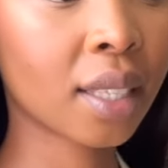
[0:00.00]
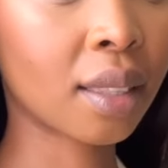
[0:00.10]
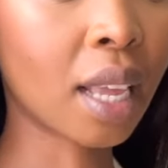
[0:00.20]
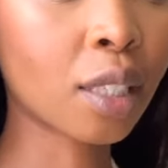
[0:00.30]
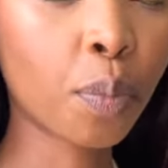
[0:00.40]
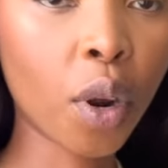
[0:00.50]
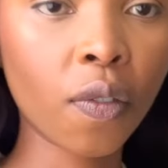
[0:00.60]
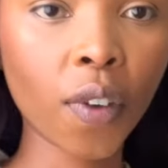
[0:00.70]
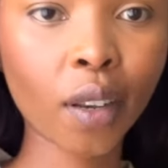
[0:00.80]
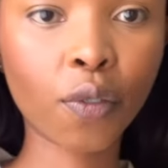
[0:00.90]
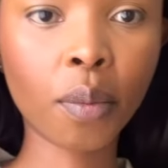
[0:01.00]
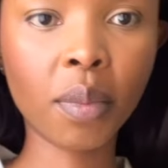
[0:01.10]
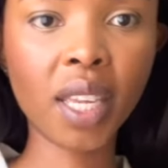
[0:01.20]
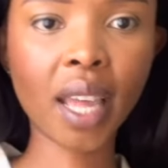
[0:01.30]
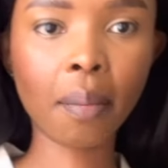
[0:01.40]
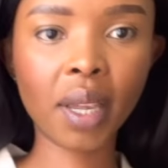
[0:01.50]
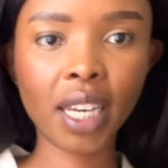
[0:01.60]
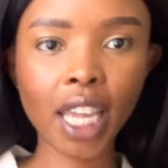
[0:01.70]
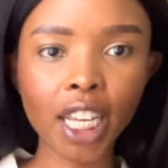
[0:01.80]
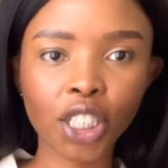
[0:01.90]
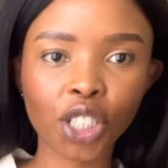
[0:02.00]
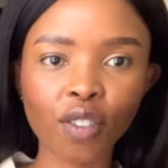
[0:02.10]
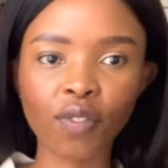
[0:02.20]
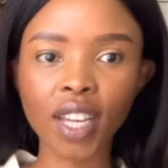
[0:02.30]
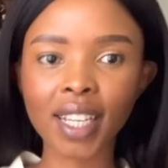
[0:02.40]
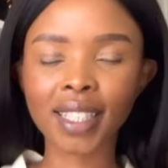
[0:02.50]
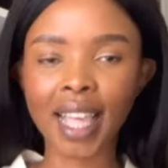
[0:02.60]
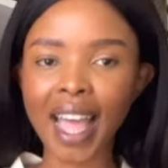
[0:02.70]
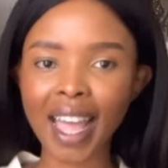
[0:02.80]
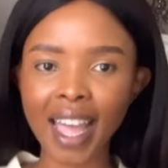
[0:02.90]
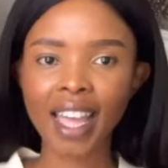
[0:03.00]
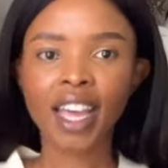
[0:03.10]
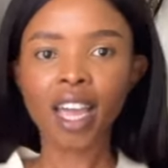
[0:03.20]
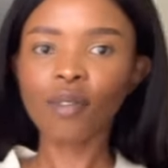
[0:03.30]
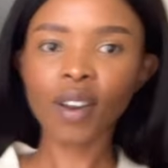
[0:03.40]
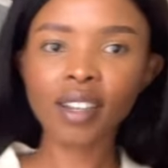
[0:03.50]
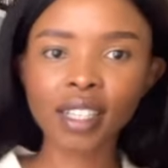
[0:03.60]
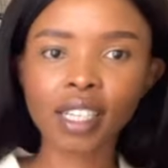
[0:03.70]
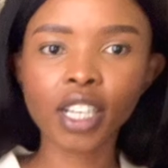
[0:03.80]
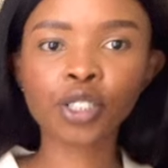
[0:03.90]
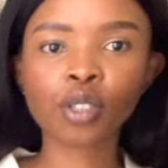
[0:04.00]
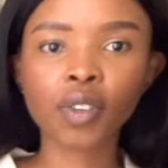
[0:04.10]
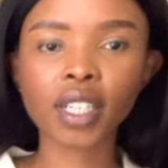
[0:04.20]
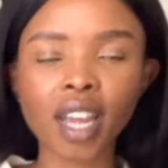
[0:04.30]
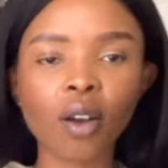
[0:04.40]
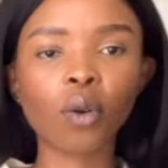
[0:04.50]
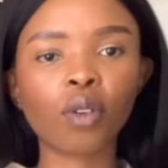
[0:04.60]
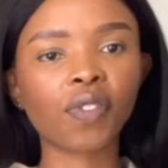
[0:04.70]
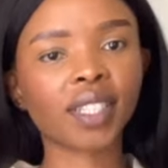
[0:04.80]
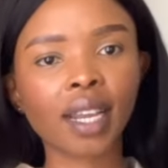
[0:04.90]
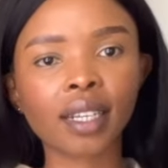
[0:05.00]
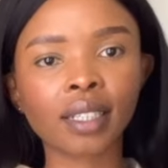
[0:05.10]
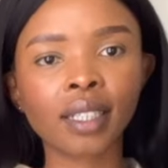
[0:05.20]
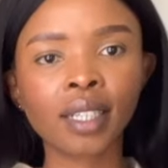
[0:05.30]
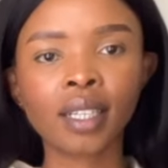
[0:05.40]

That's perfect for me. I'm an introvert. Yeah. Everyone is an introvert now all of a sudden.